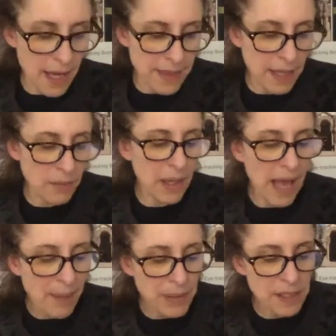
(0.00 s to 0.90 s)
I think what
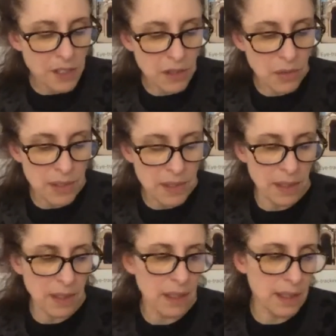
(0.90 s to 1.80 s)
happens too is
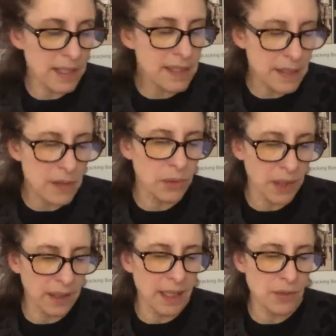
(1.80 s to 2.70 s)
it, eh, this is a
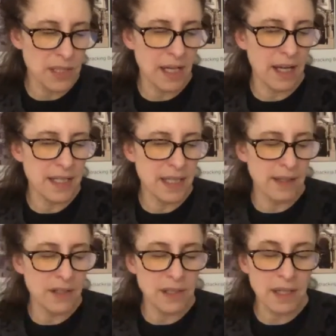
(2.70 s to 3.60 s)
really interesting idea.
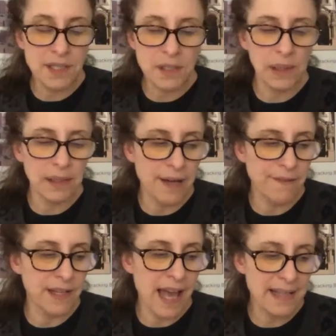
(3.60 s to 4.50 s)
There's also a lot of
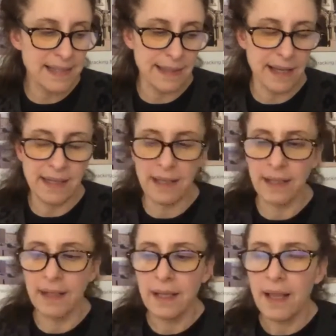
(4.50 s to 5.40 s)
gaslighting
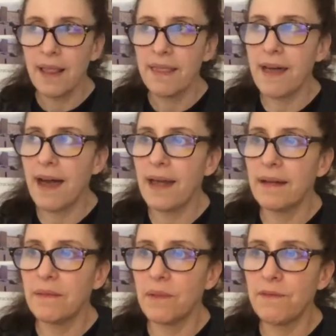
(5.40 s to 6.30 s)

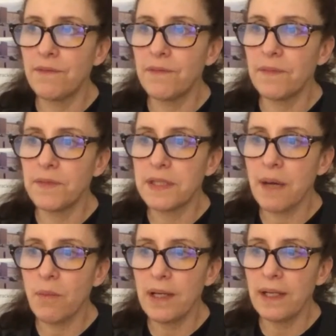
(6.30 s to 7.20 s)
that with
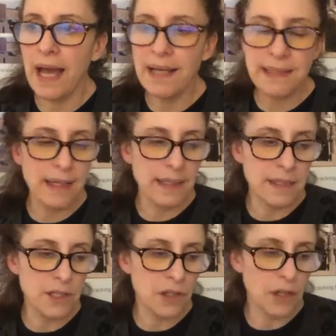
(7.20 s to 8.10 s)
someone, gaslighting is
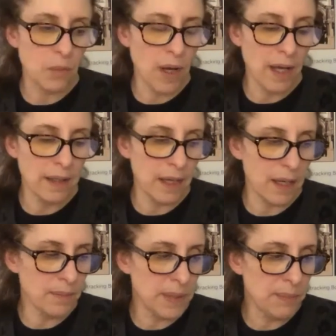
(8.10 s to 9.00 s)
a term when
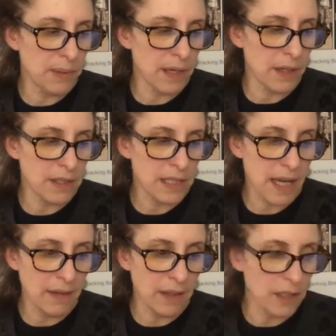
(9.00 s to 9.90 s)
um, people are
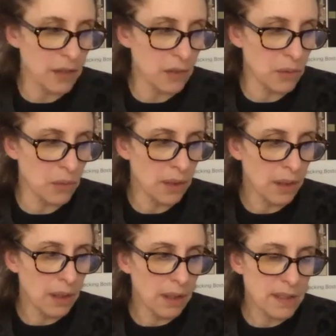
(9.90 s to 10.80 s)
telling you
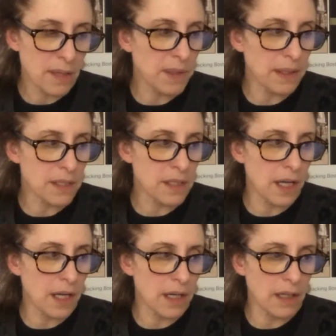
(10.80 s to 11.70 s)
something that's
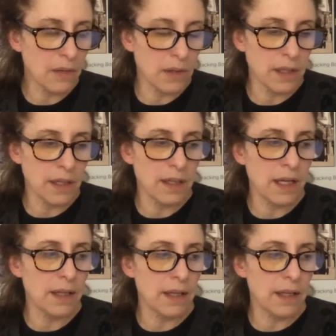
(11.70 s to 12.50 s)
not, you know, that, that